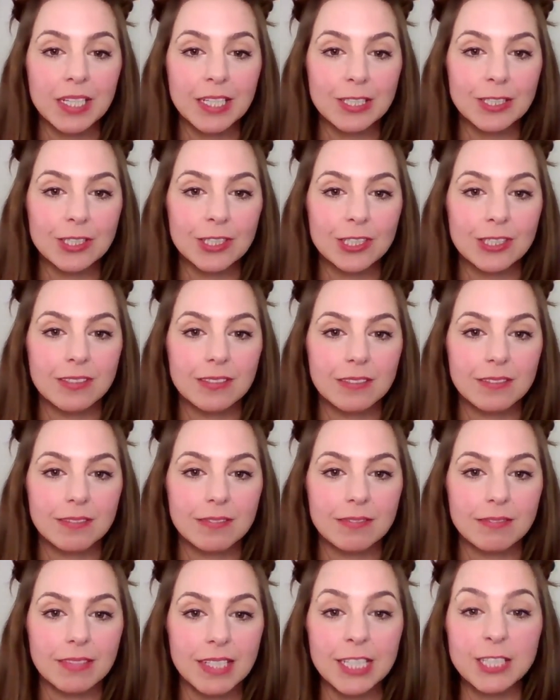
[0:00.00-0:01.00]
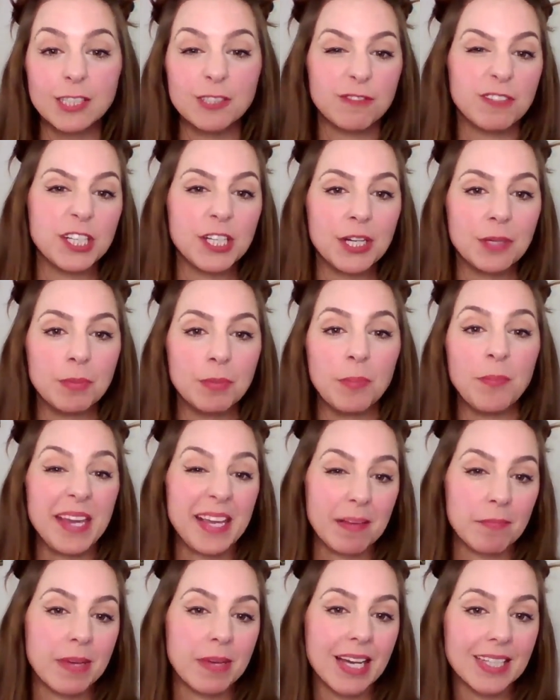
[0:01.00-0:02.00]
each video, but
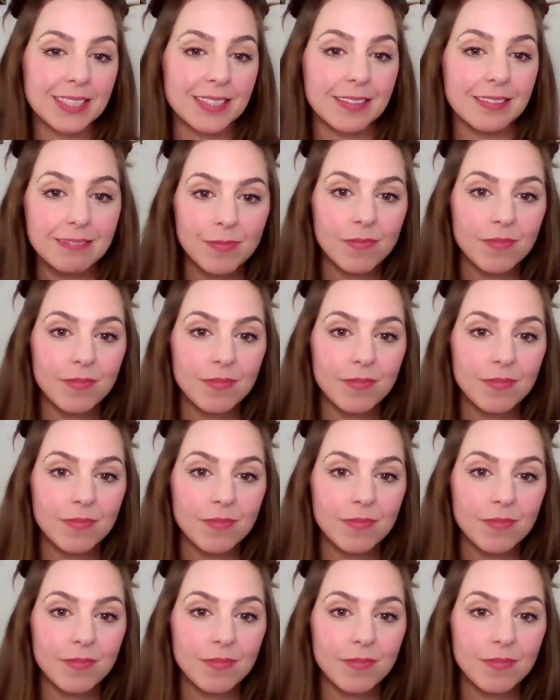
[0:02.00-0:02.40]
make it better.